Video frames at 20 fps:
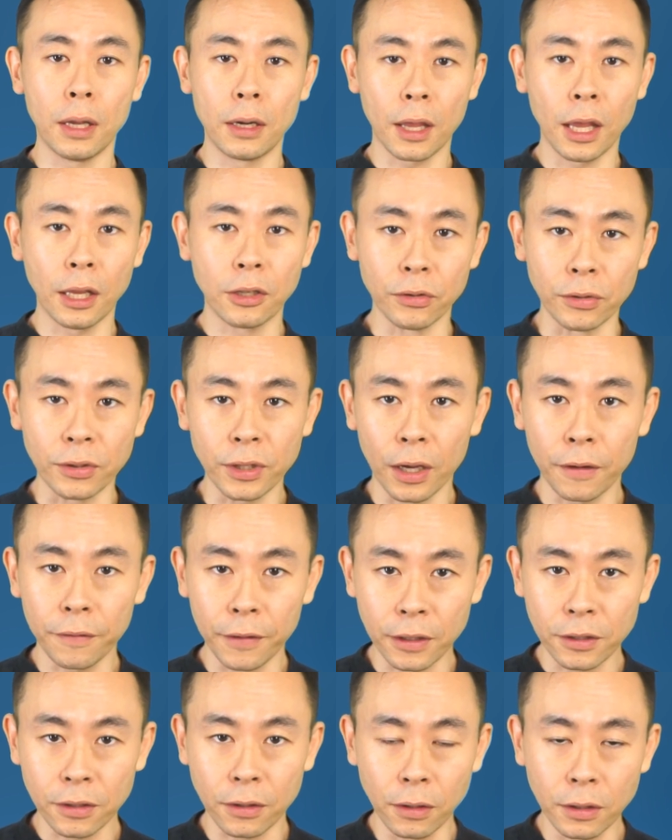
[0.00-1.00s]
dedicate yourself
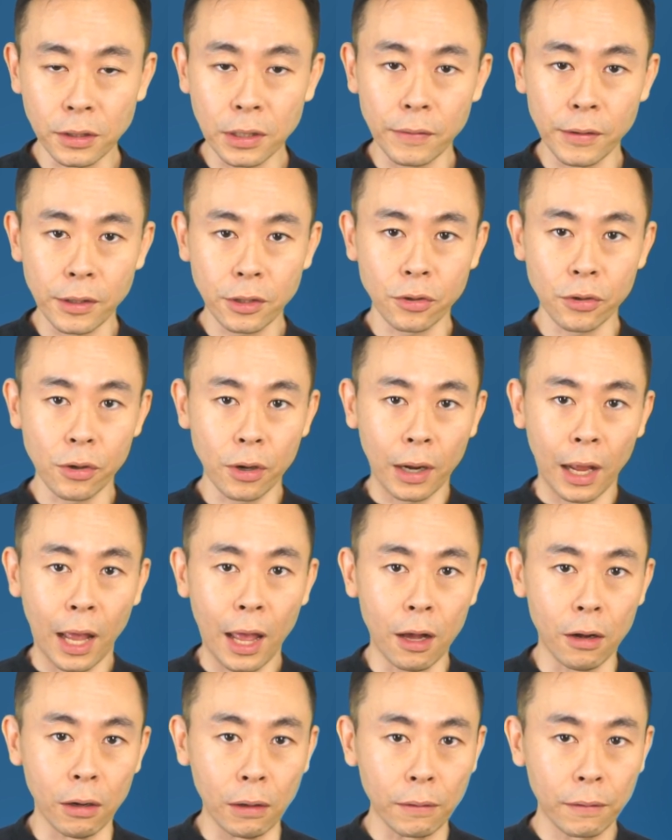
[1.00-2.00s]
exclusively to your
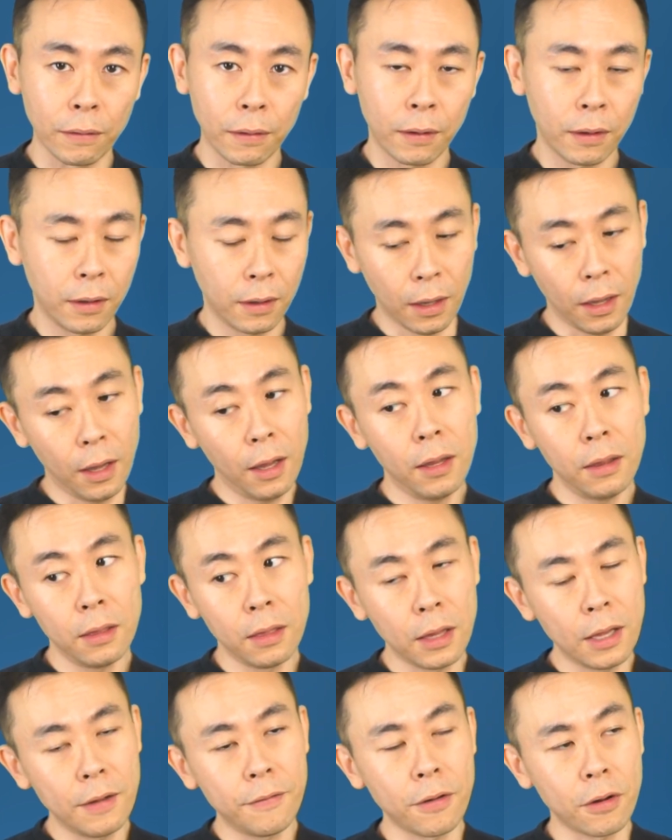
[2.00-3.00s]
health and
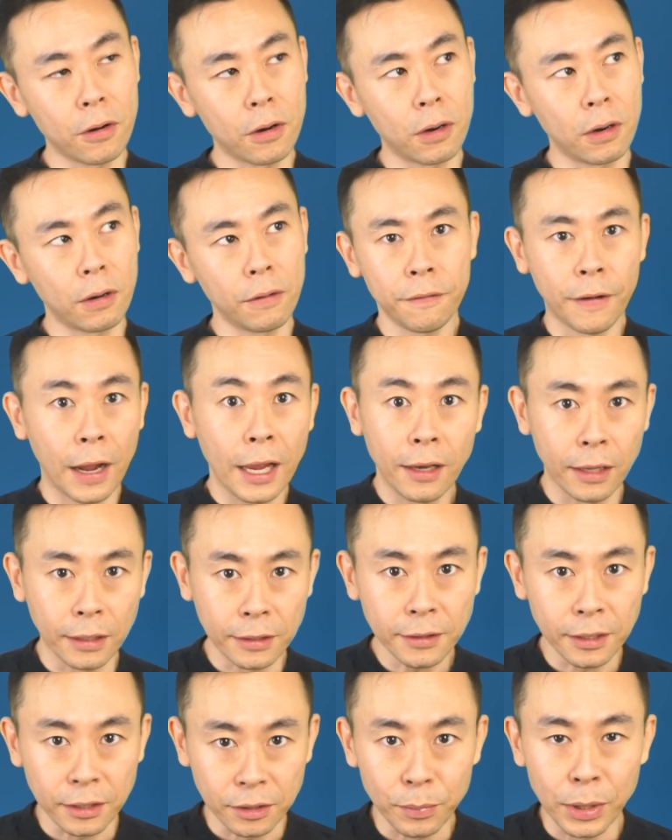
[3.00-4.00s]
leave your
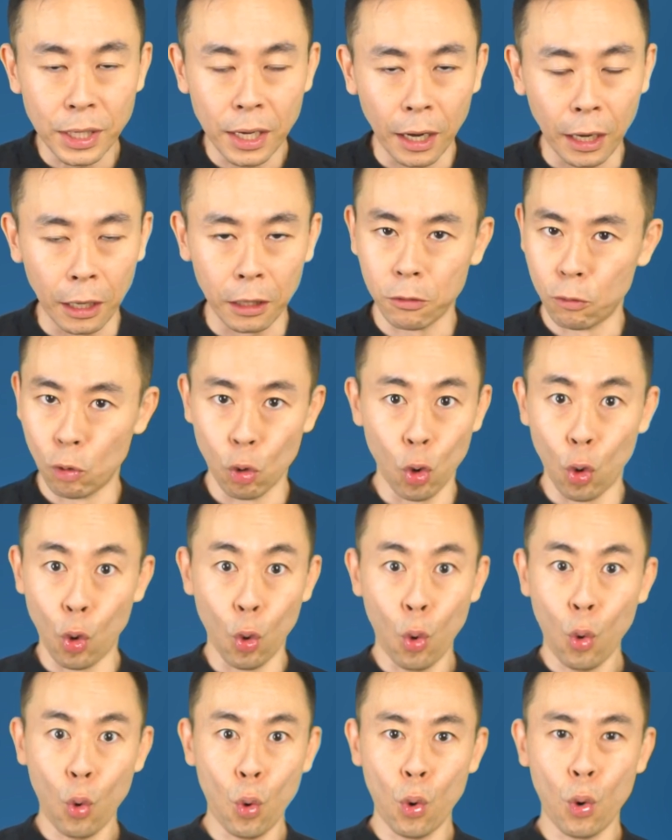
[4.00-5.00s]
finances behind.
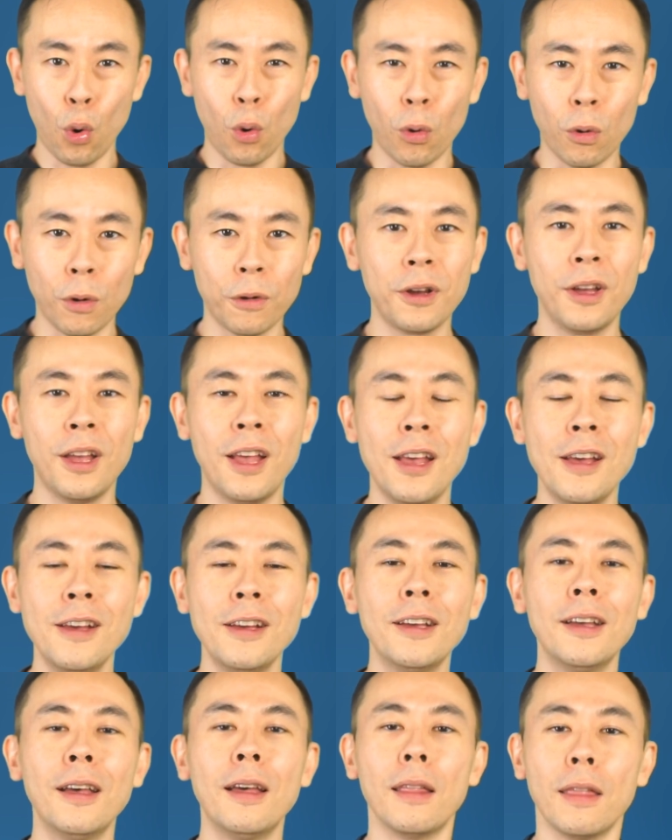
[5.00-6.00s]
No.
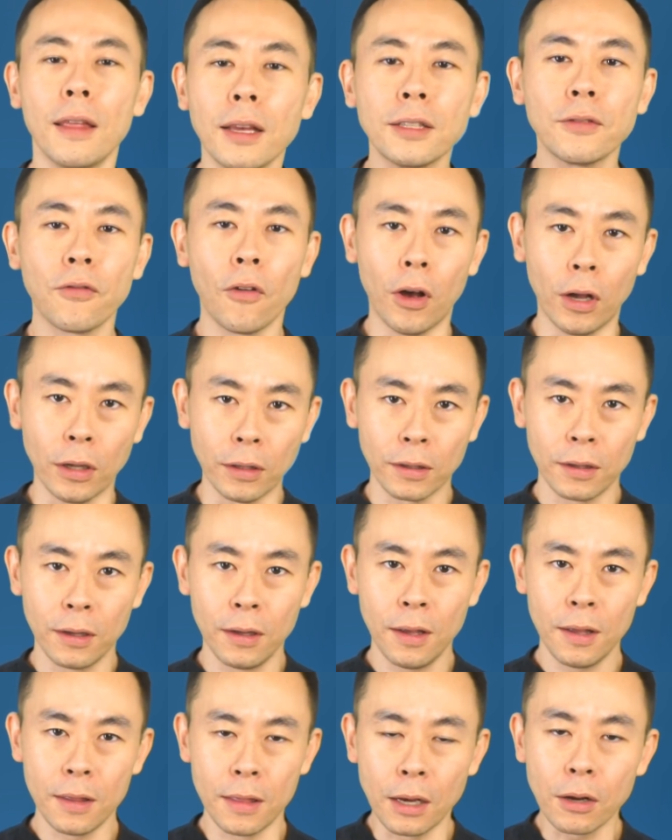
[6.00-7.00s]
This thought
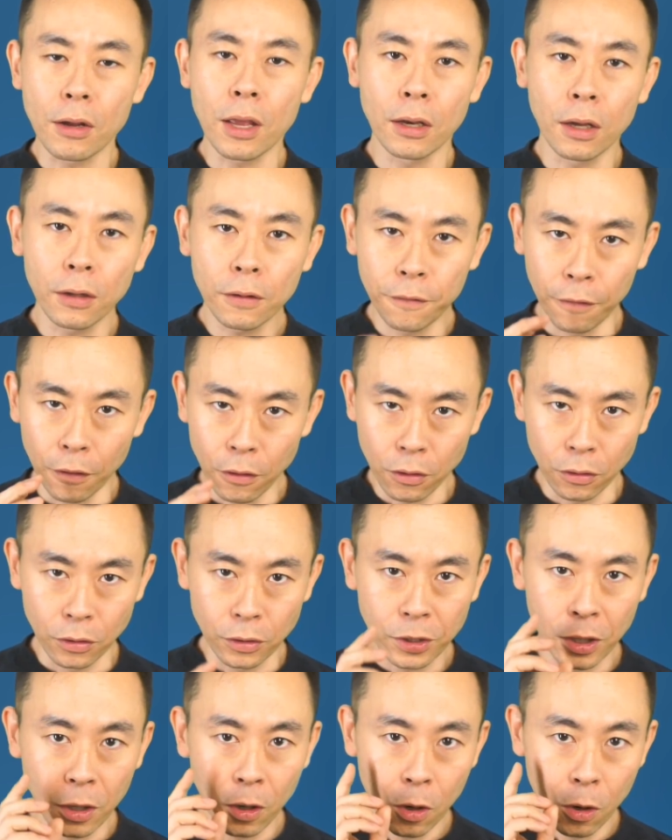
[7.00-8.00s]
that you cannot
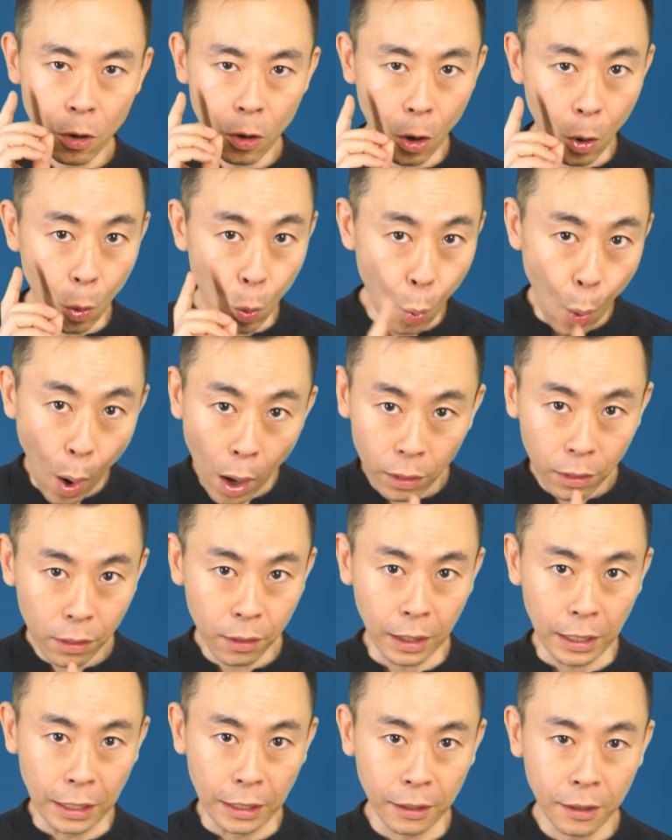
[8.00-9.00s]
focus on one
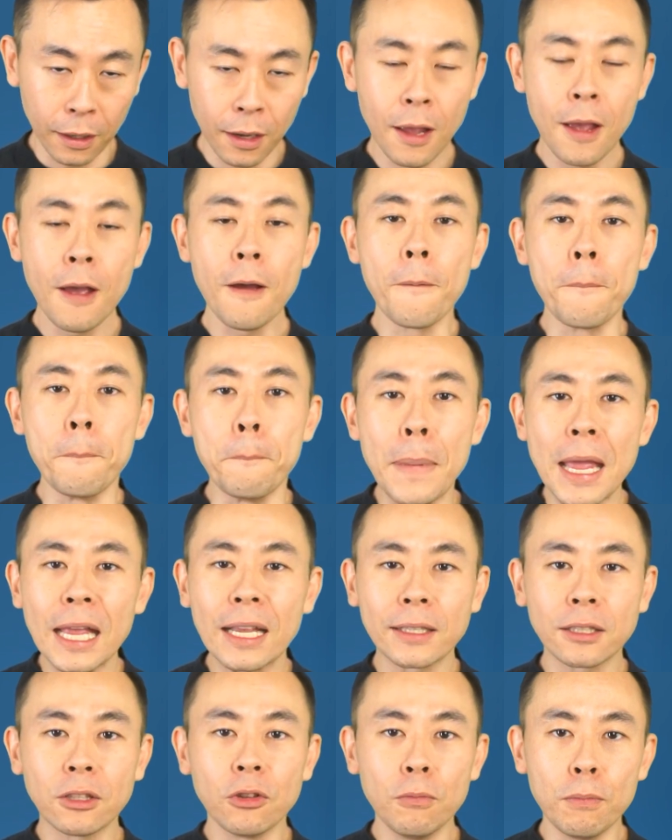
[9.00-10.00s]
thing
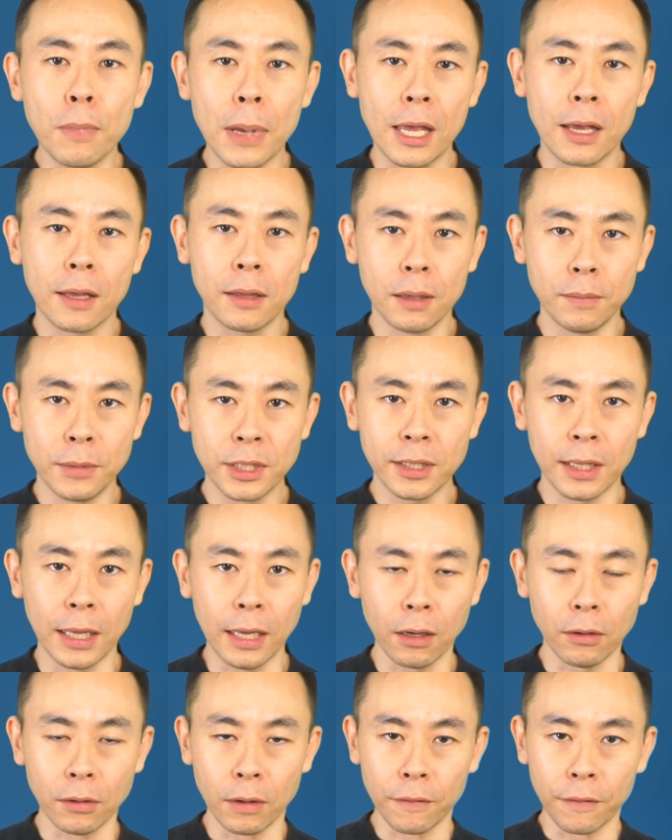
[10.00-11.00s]
makes you make the
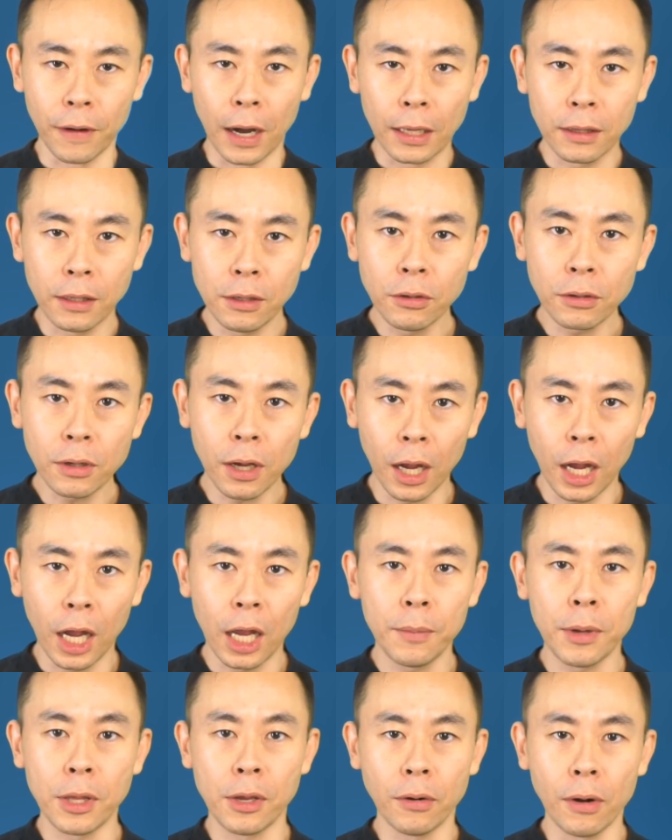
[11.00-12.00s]
mistake of dividing your
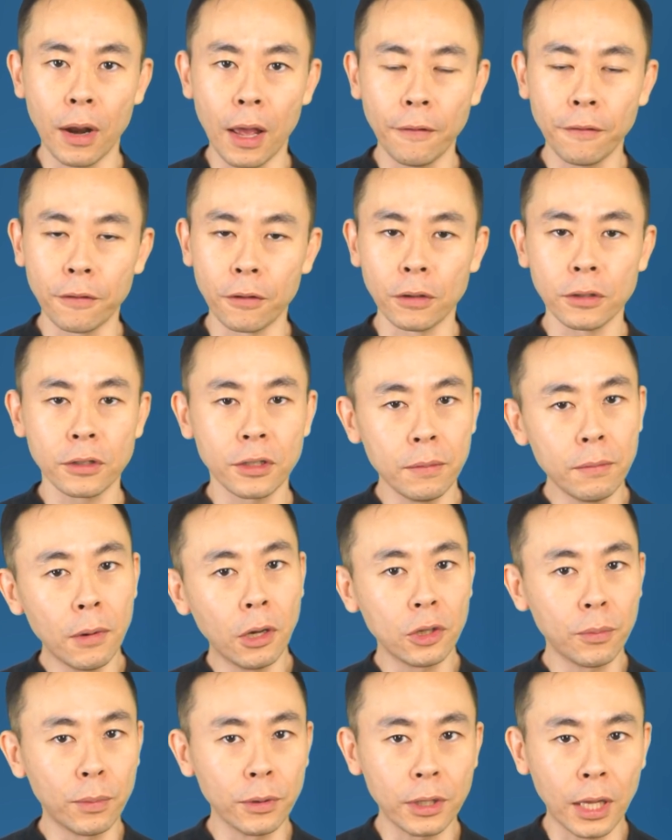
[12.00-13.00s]
time and your efforts in
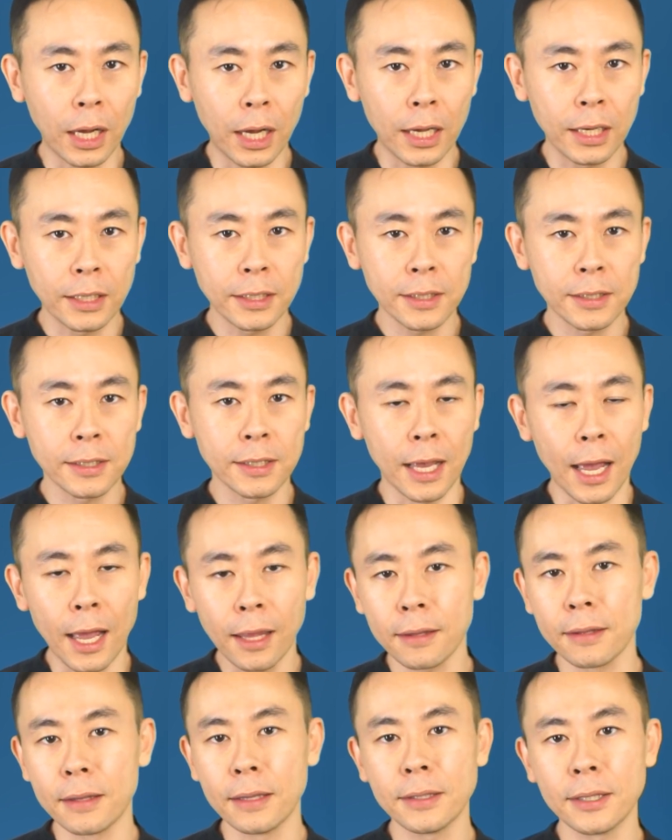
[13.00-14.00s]
multiple tasks
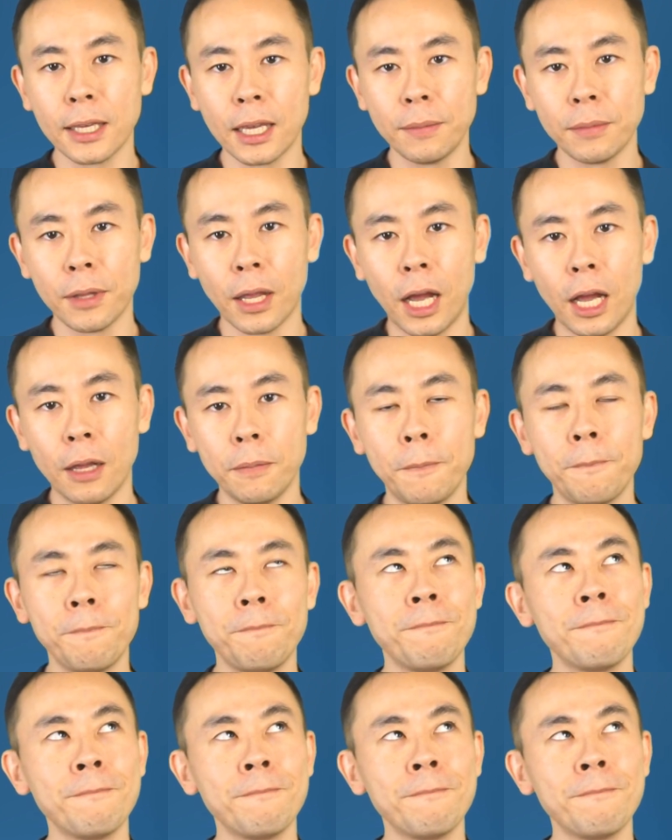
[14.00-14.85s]
at the same time